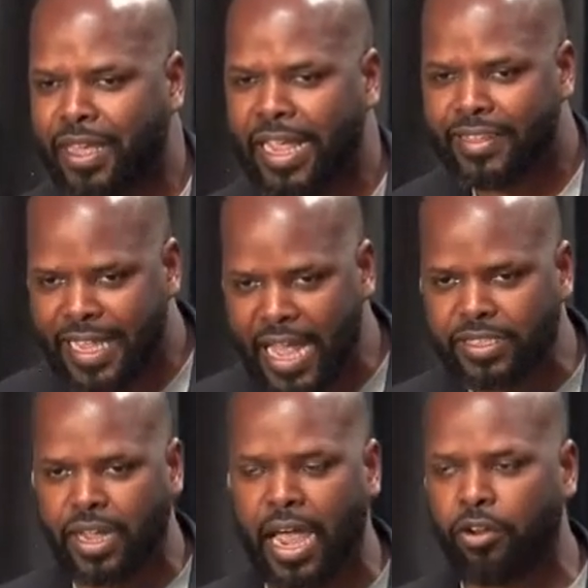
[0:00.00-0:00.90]
And
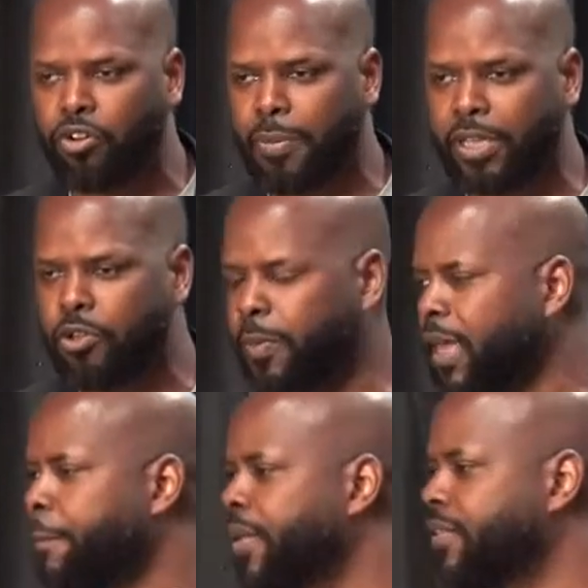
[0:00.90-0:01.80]
that's, I don't know about you,
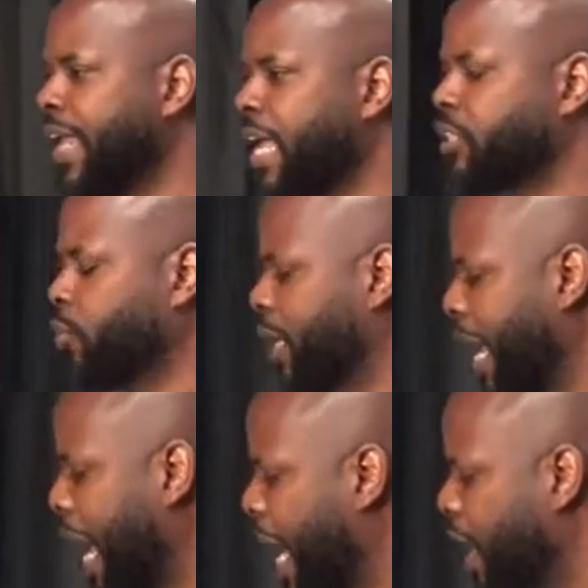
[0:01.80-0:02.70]
but that's what
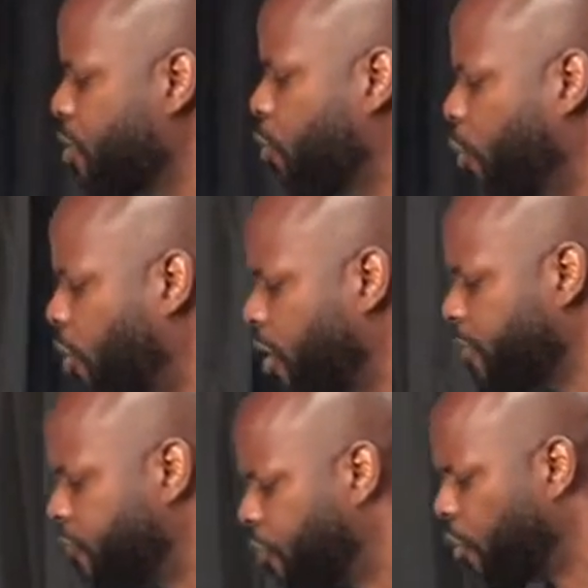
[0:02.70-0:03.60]
I want
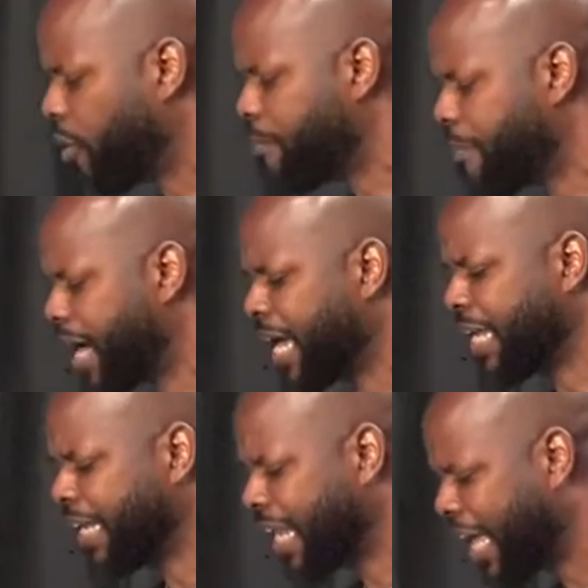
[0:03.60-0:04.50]
for my
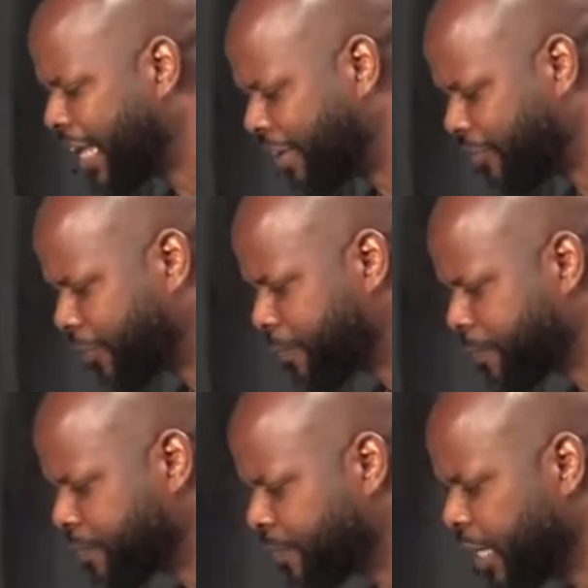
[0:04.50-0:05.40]
life.
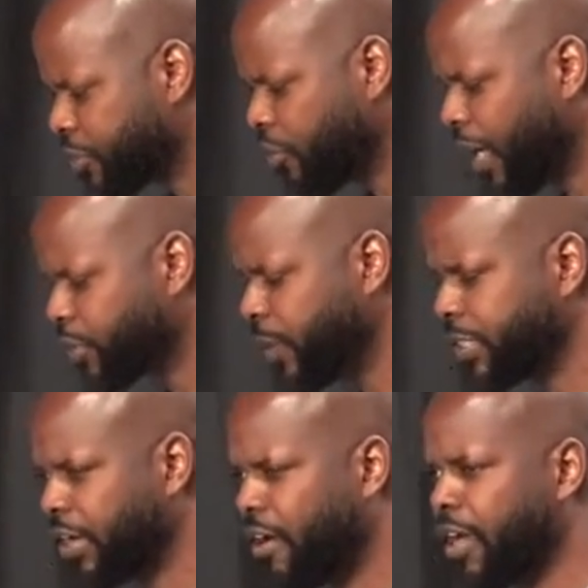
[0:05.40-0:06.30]
And so as we
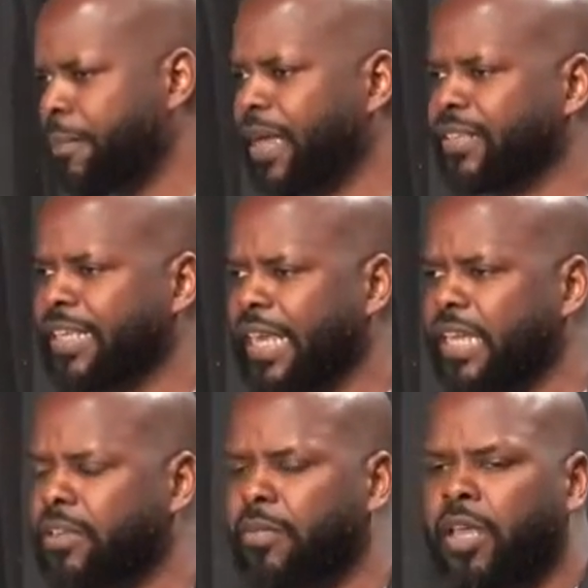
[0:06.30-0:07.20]
talk about the
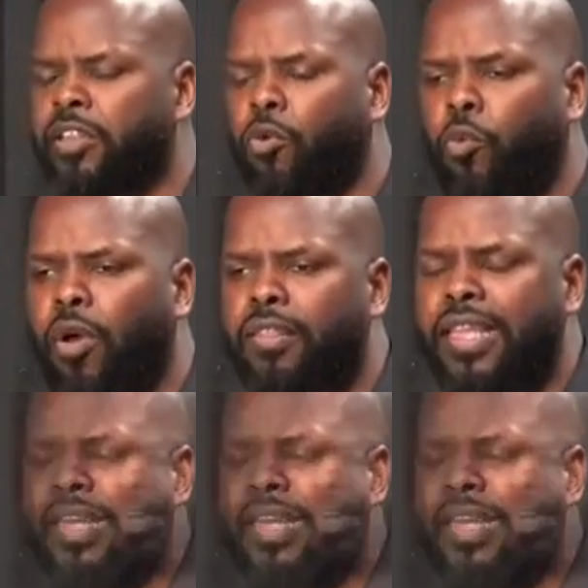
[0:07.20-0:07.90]
kingdom, the one